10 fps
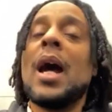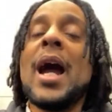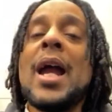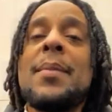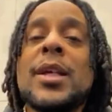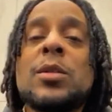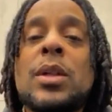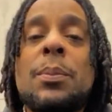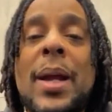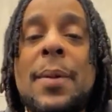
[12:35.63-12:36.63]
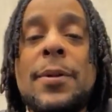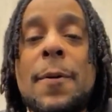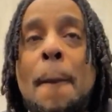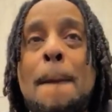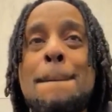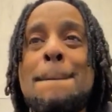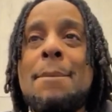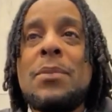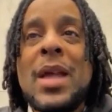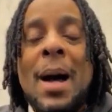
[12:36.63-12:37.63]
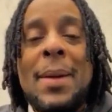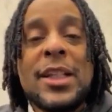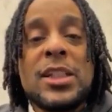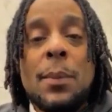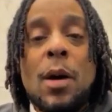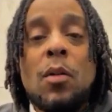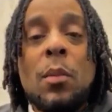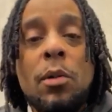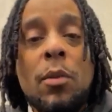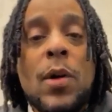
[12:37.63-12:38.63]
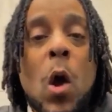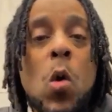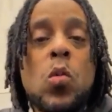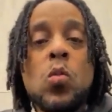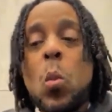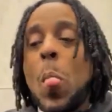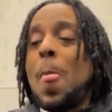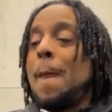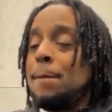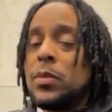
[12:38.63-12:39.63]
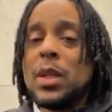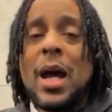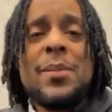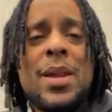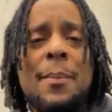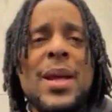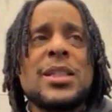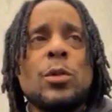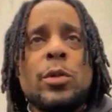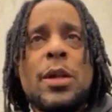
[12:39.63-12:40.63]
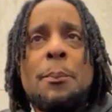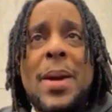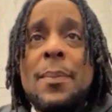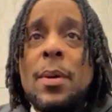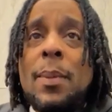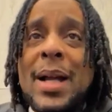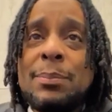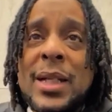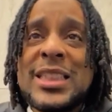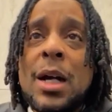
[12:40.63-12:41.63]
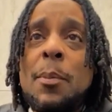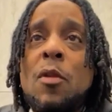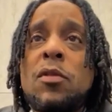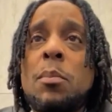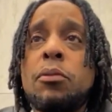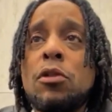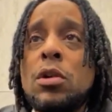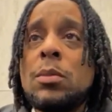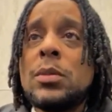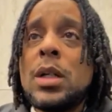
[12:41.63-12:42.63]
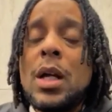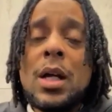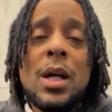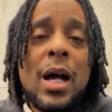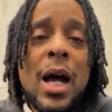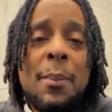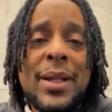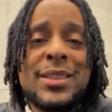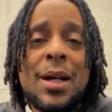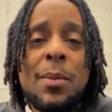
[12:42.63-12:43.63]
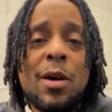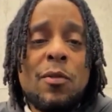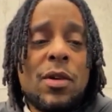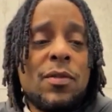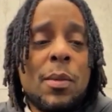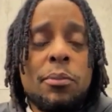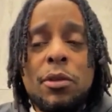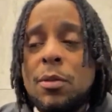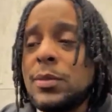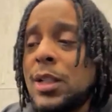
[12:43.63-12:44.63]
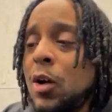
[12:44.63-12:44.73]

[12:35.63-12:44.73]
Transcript: I ain't messing with the paper. I might jump over a broom, though. I'm not messing with a paper, but I might jump over a broom. I may jump over a broom,